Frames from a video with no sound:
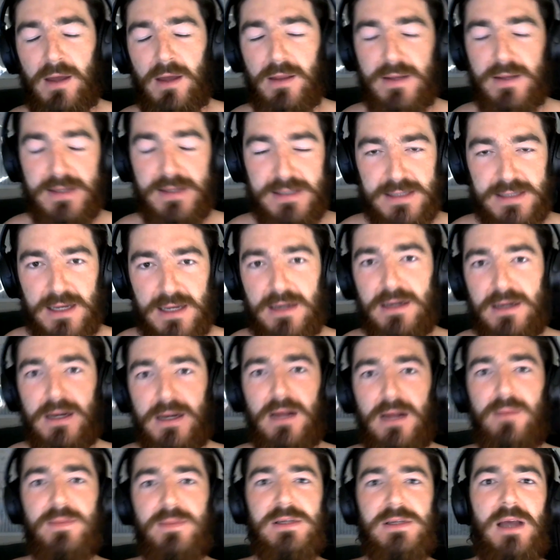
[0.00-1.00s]
The sun
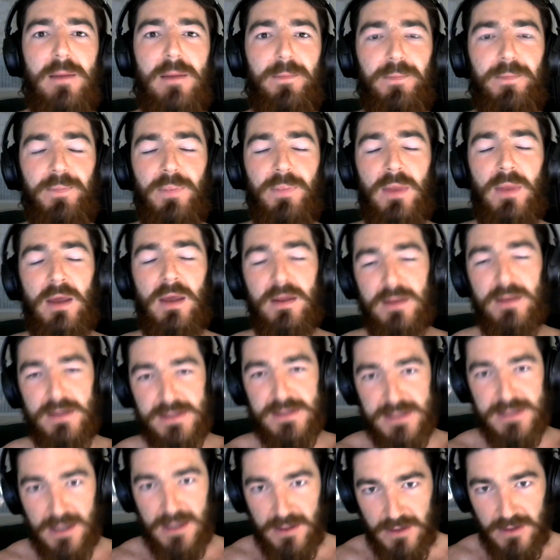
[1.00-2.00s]
comes up, the
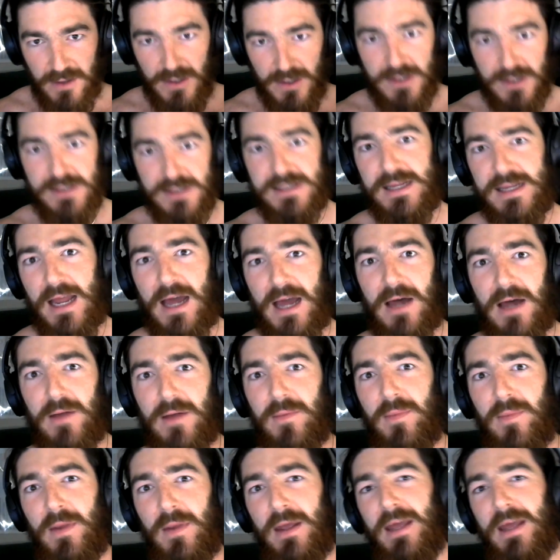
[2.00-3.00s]
sun goes
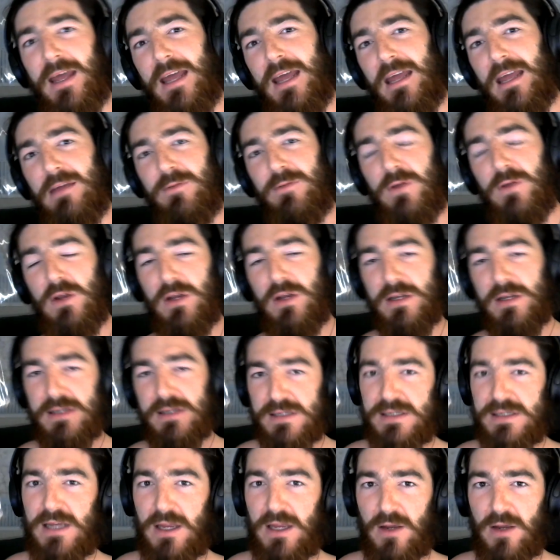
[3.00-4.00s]
down. If you can
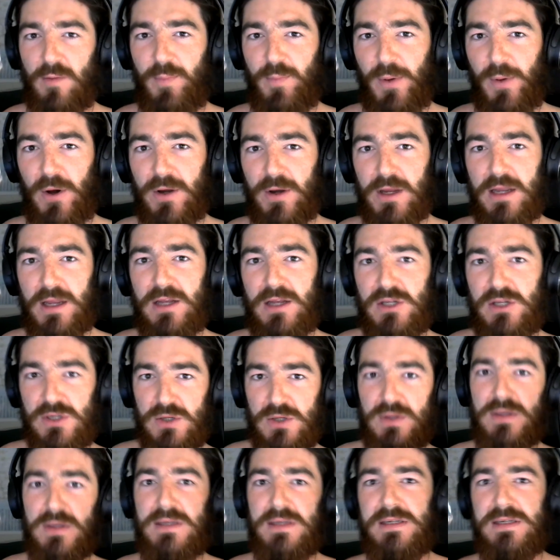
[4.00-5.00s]
set your body
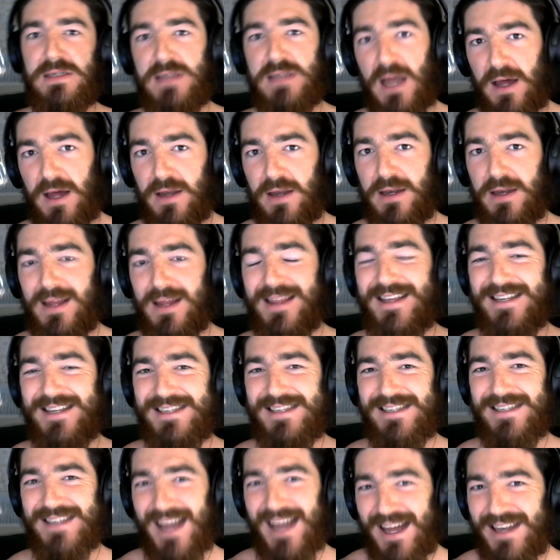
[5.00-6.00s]
to the sun
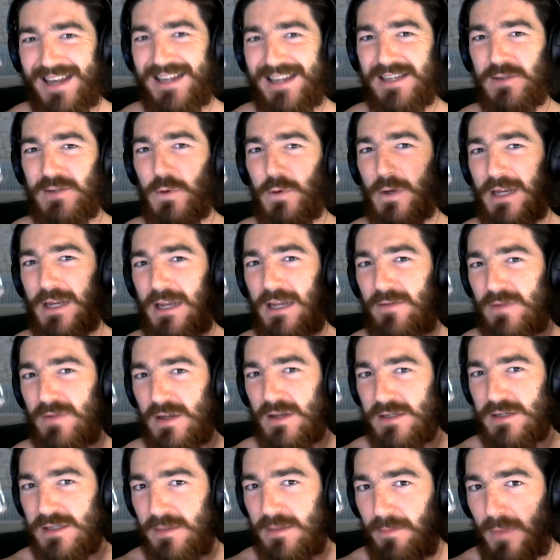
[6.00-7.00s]
is what gives
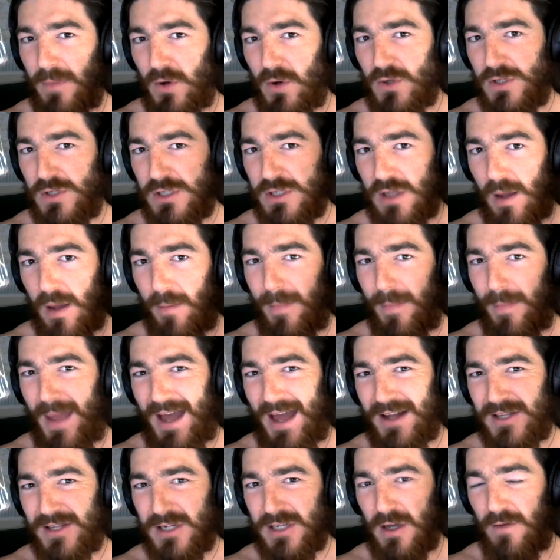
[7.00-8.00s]
us the most
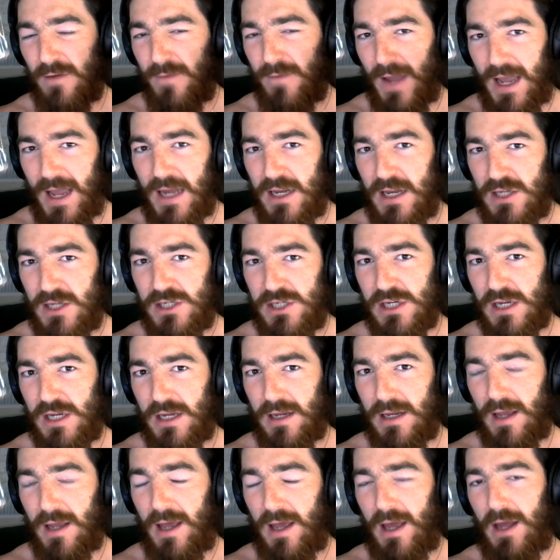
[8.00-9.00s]
amount of
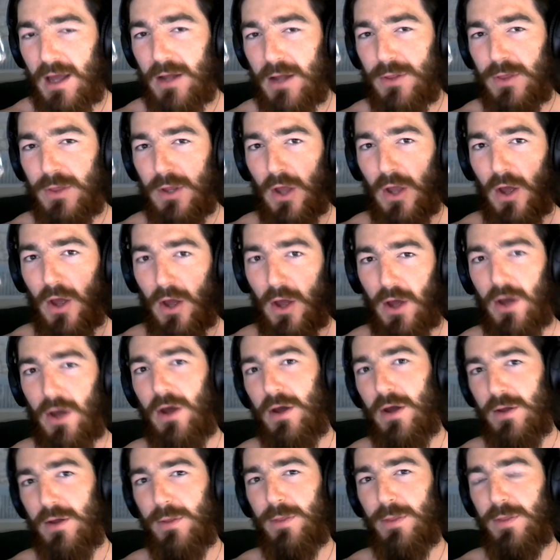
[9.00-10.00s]
energy. The
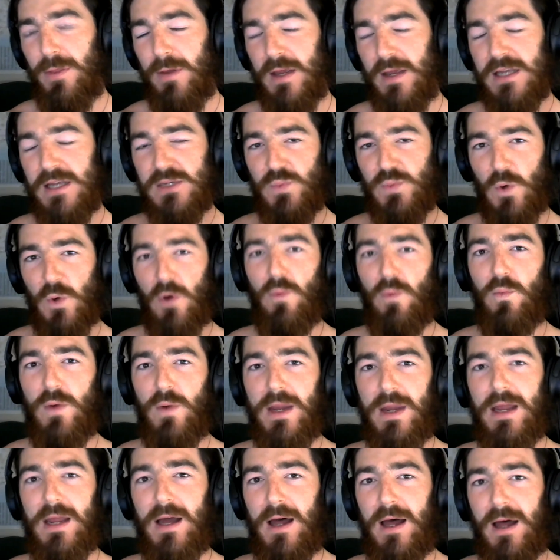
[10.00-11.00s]
earth is what
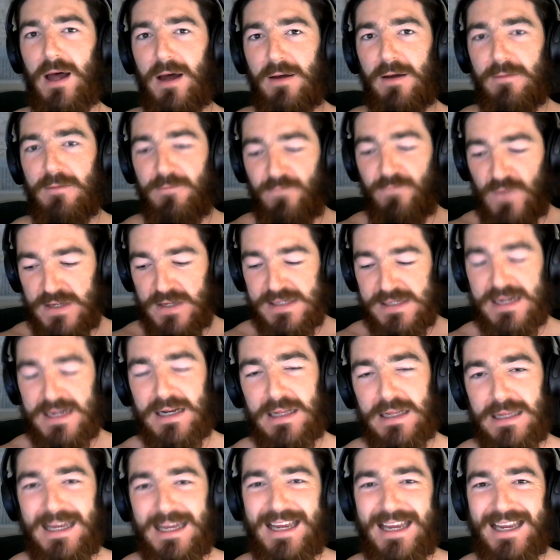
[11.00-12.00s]
we are
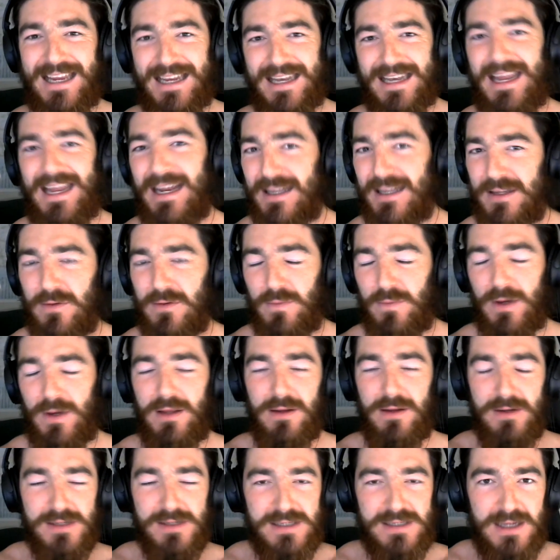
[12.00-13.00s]
physically connected. I
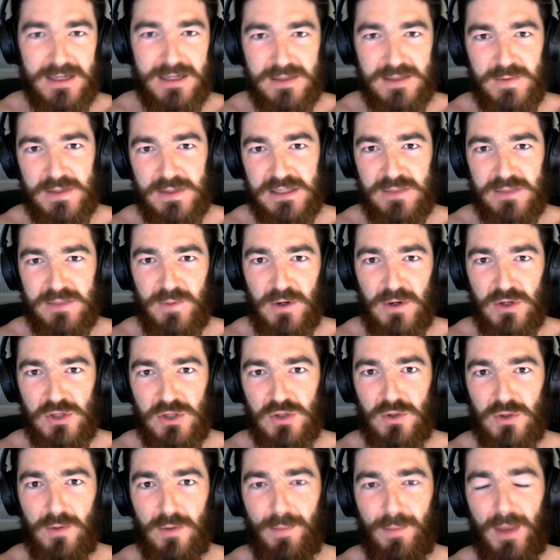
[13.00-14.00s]
know it sounds a bit
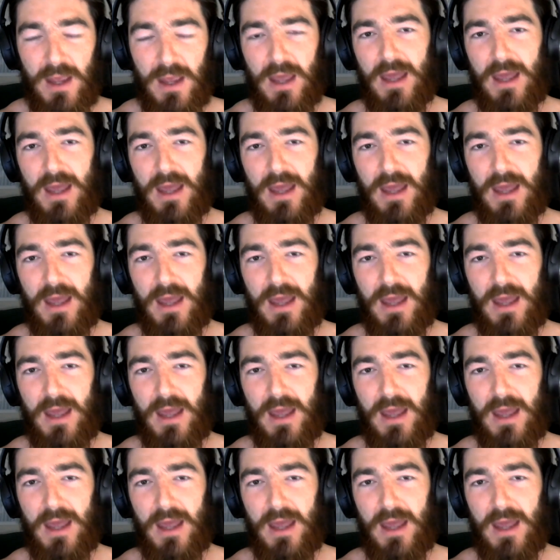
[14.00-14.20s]
spiritual.